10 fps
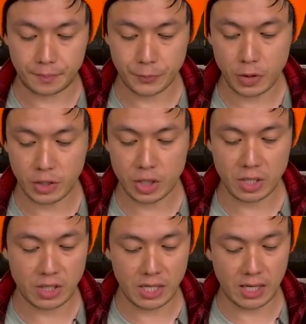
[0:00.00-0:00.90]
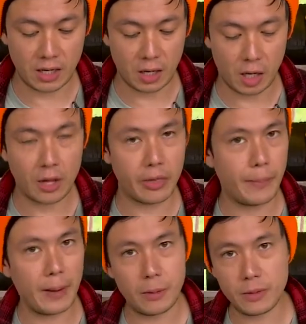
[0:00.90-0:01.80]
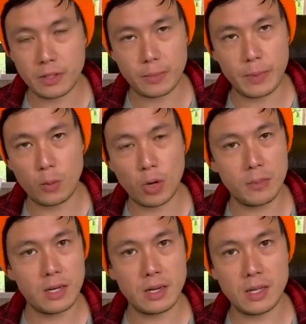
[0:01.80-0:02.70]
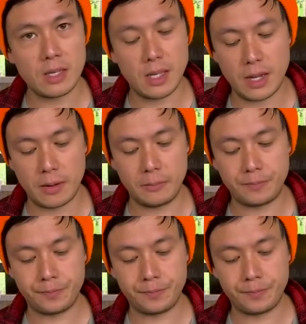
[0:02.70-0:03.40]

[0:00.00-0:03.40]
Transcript: You can just see all the pepper that's been rubbed into this thing.